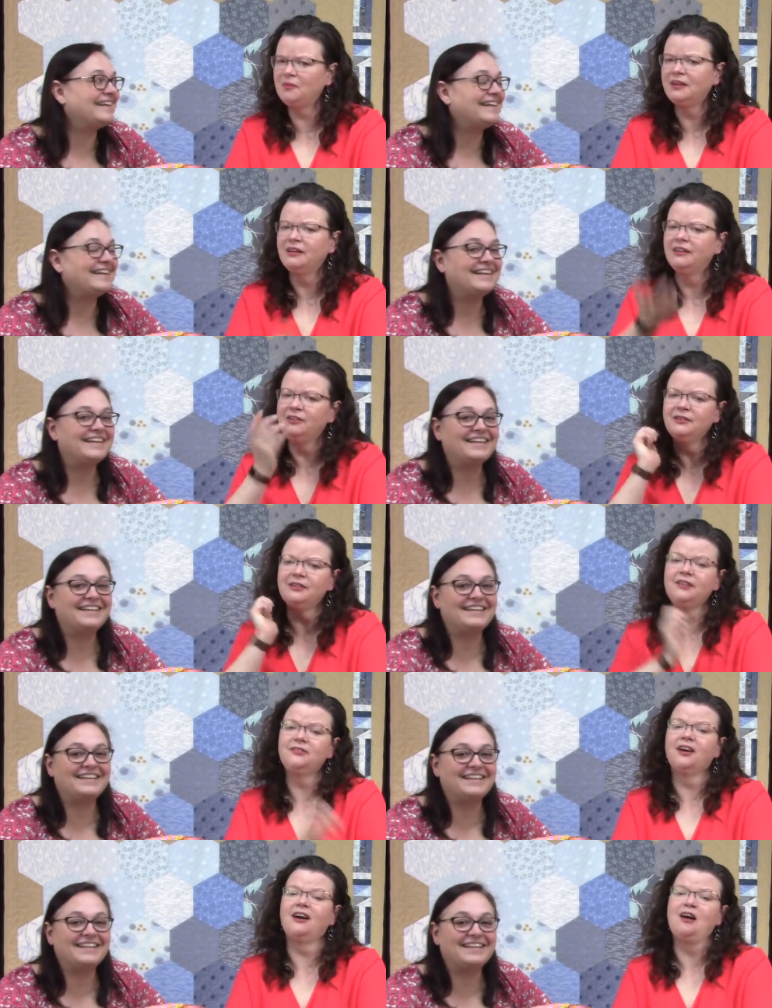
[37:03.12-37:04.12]
Speaker 1: You can leave
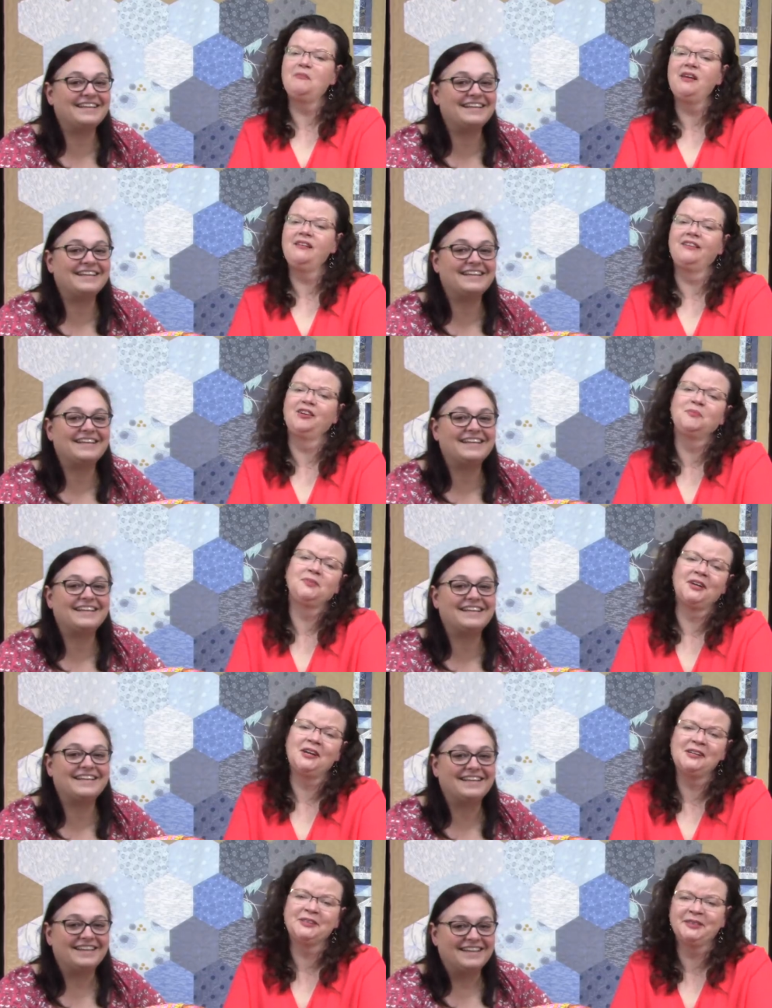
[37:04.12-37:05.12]
a comment on our
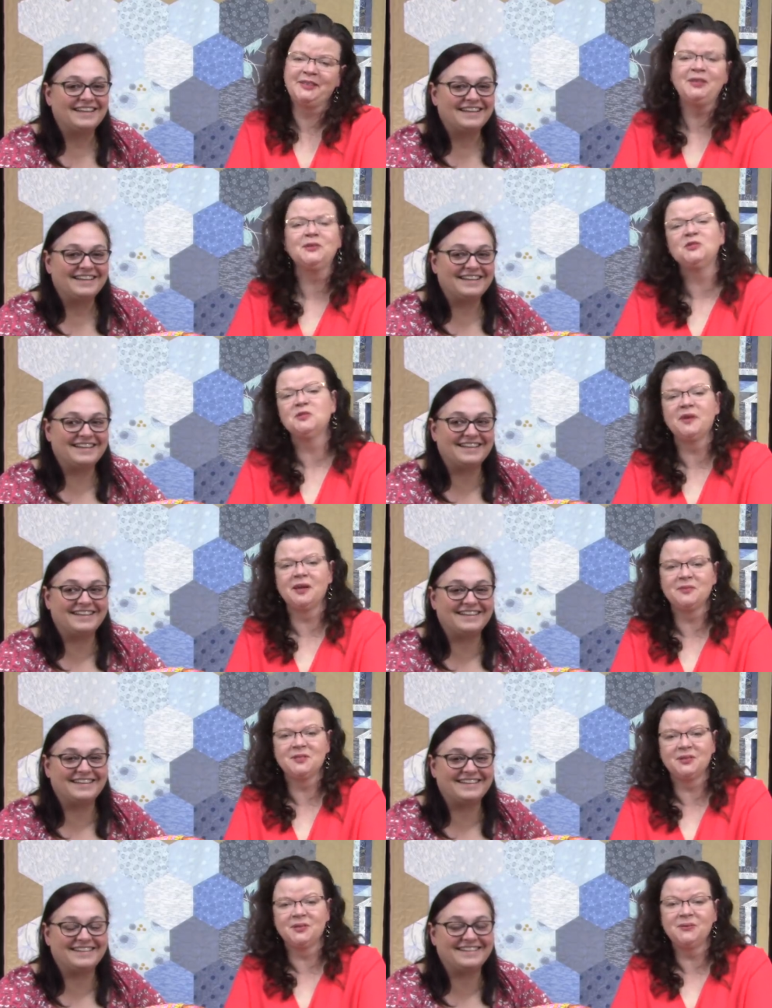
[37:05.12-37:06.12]
blog or in the YouTube
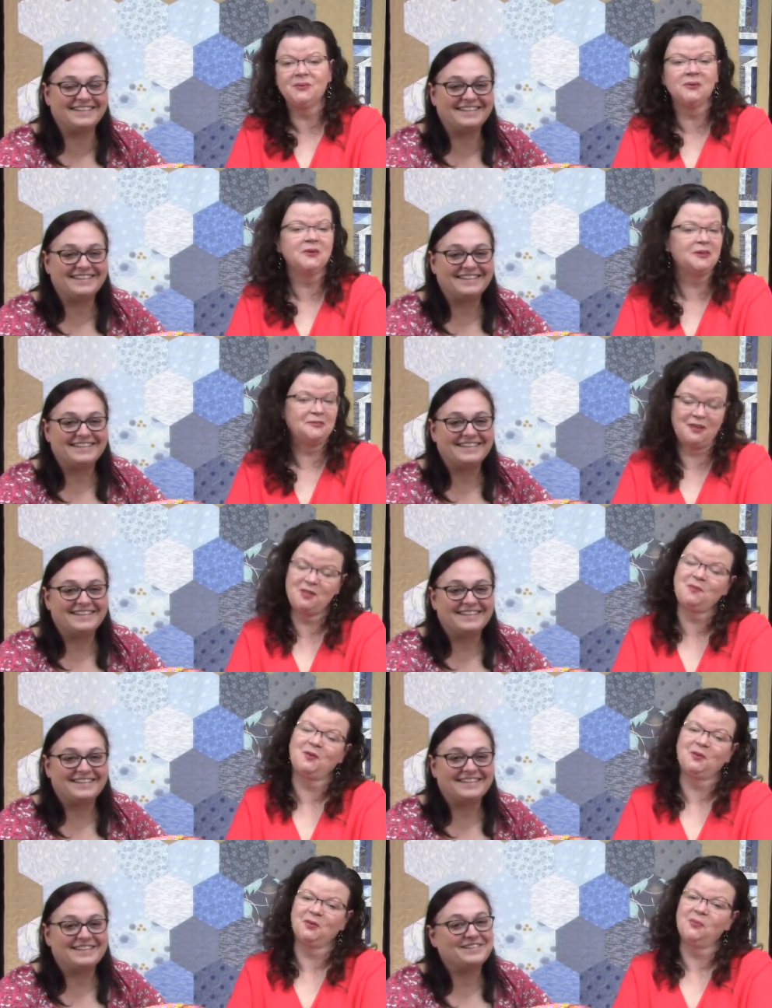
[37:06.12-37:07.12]
episode or in our
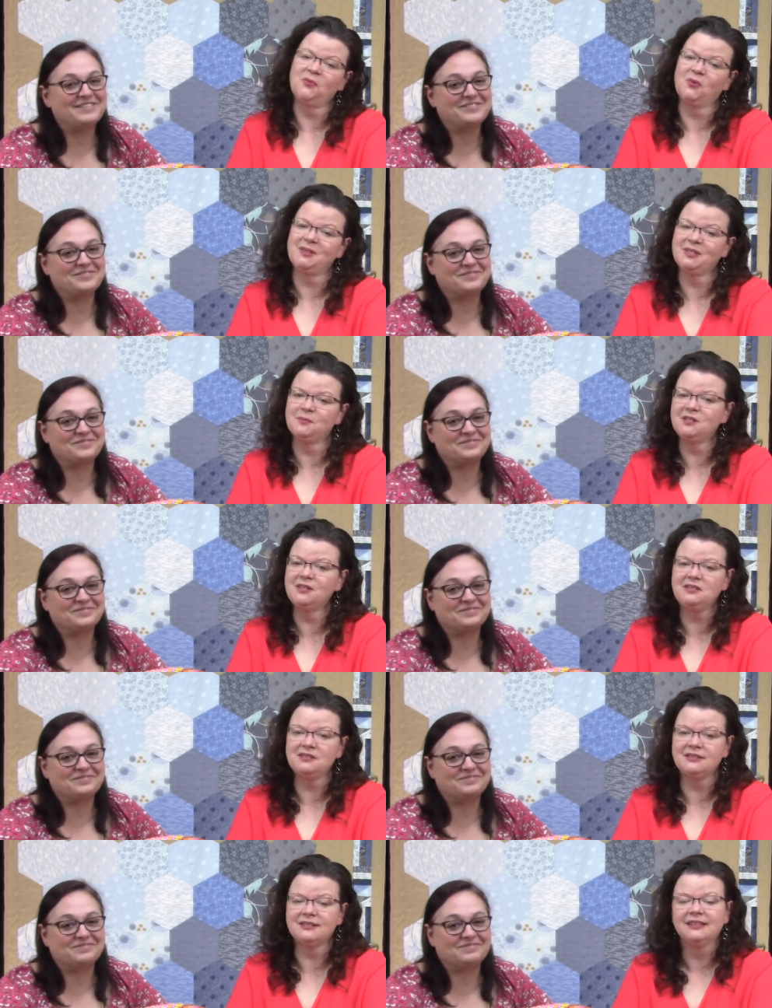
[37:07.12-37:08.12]
Facebook group, What's Up
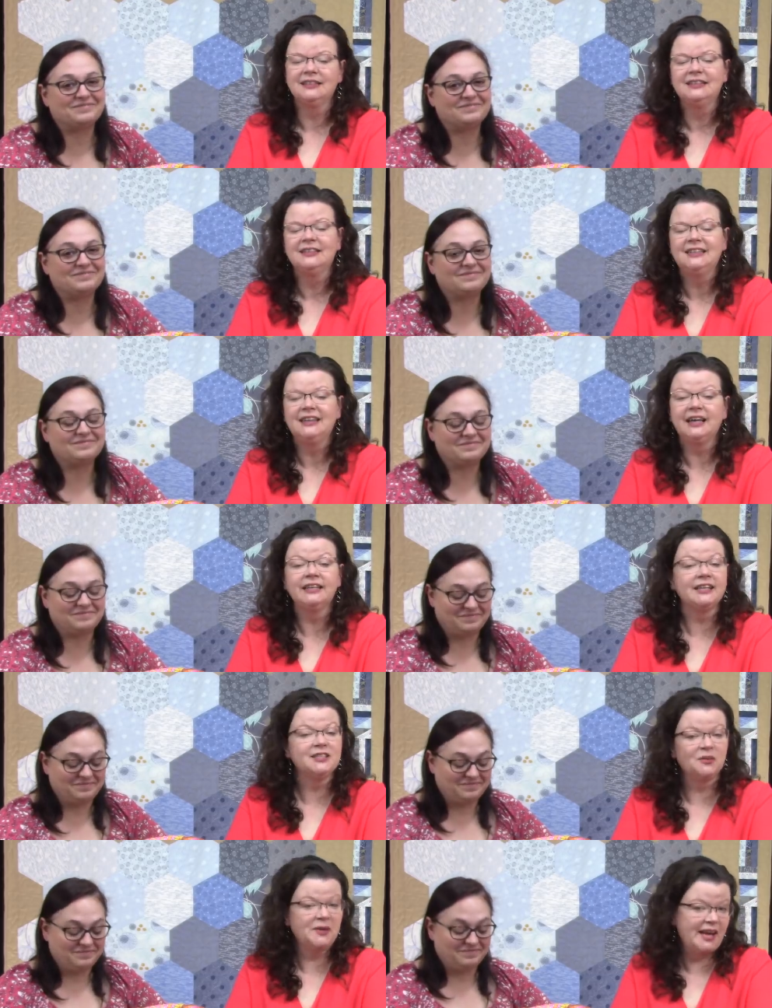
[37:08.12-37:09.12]
Stitches. And
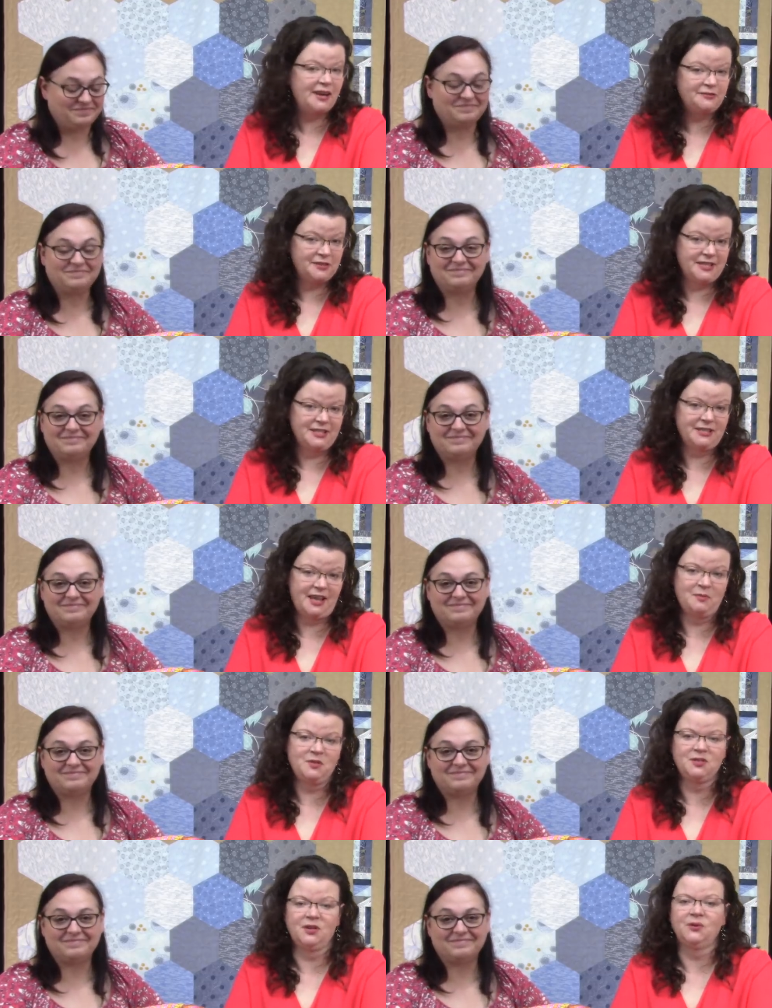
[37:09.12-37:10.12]
that's all we have for this
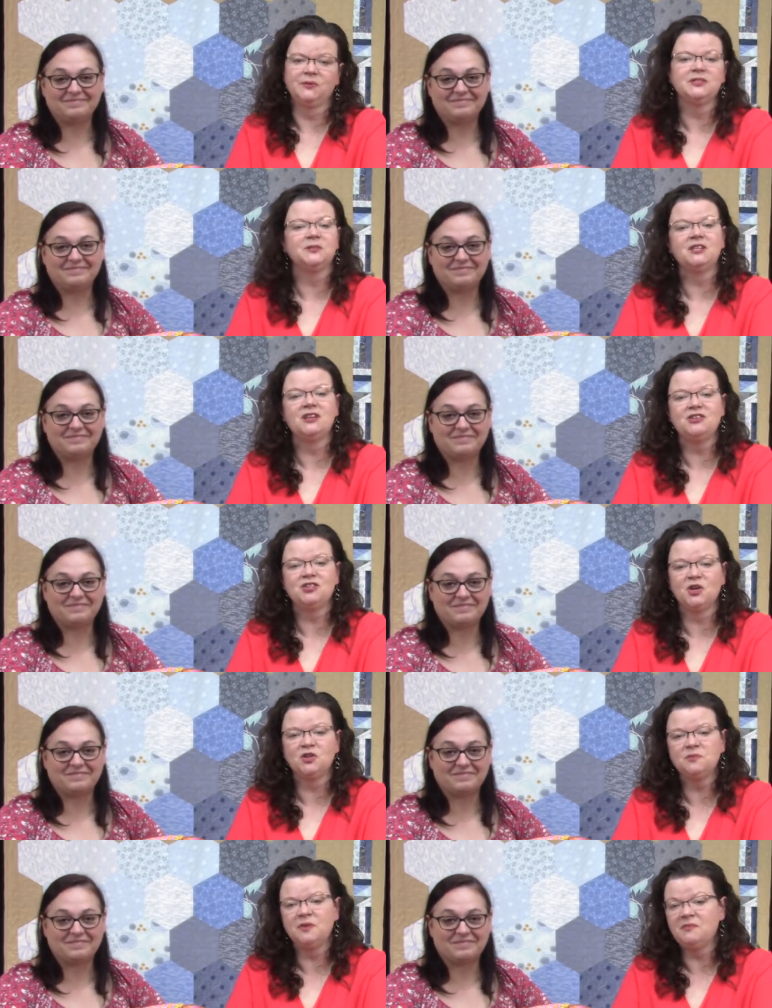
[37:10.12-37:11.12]
episode. So today's show
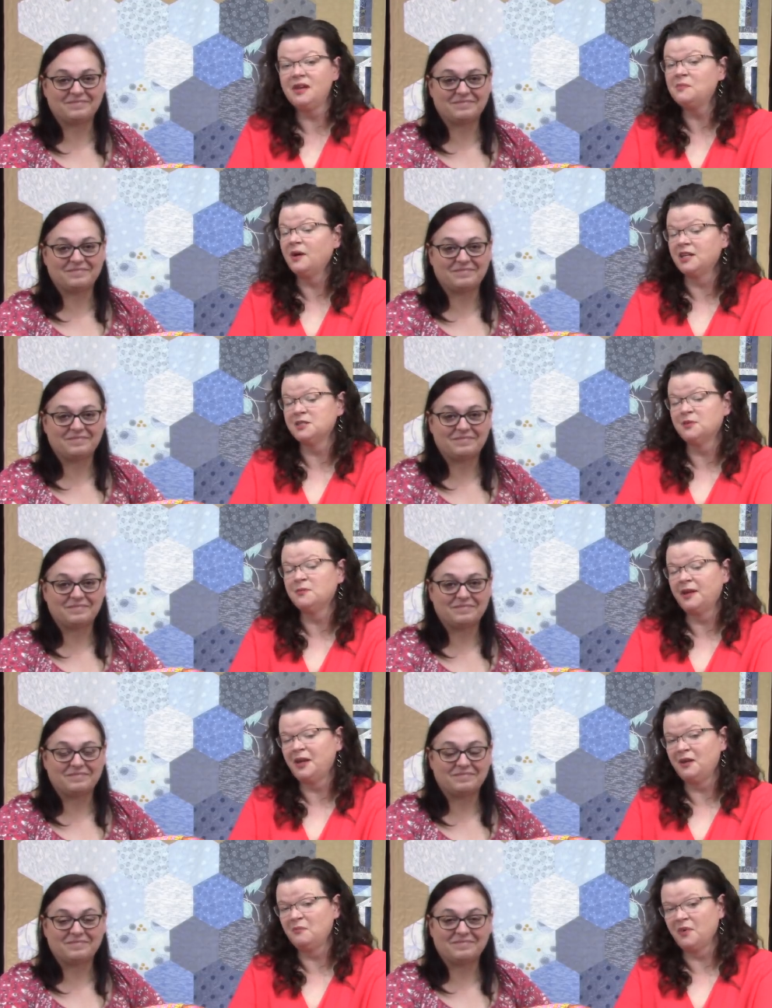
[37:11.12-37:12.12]
has been made possible by
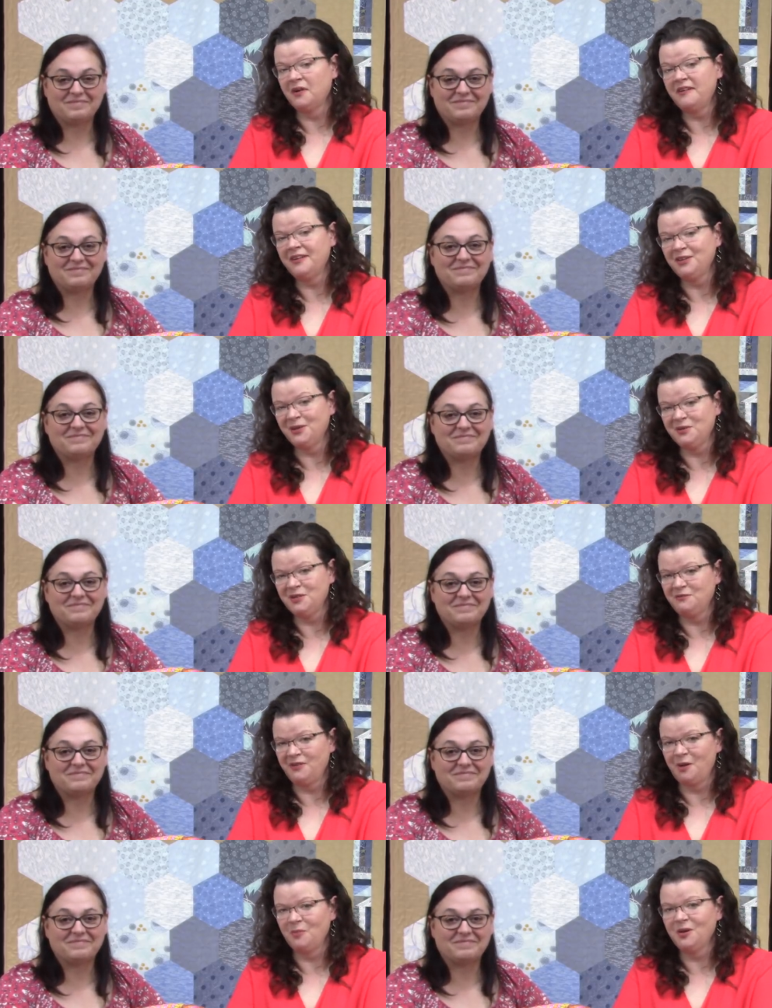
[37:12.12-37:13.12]
EnMart and QT
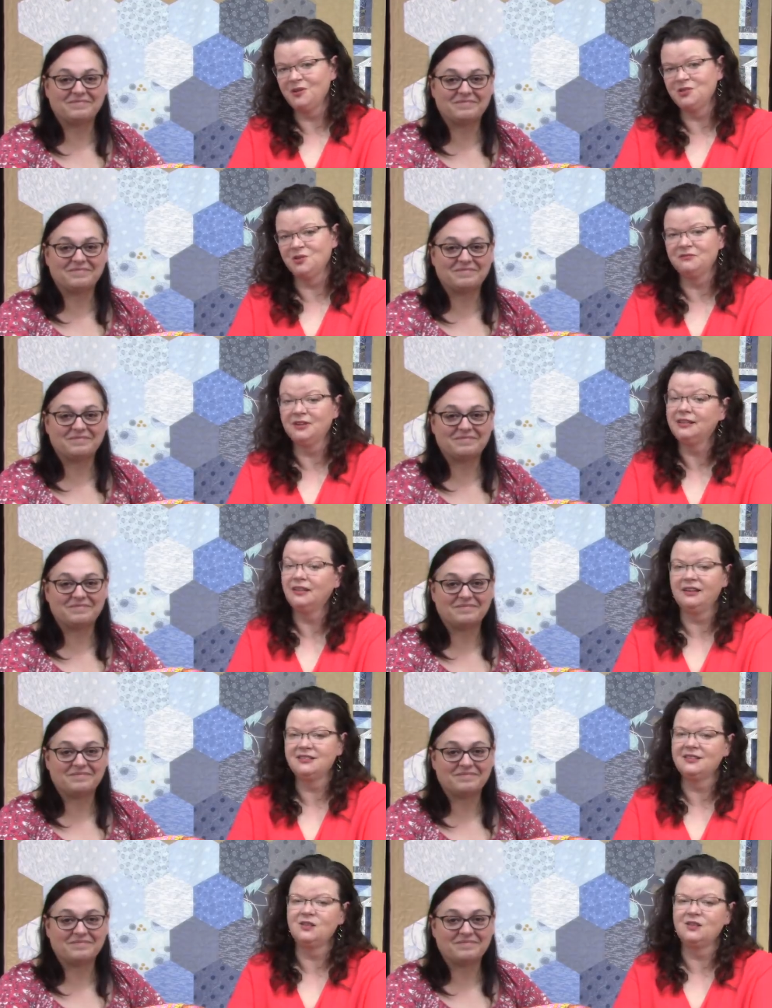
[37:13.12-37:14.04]
Fabrics. You can find links to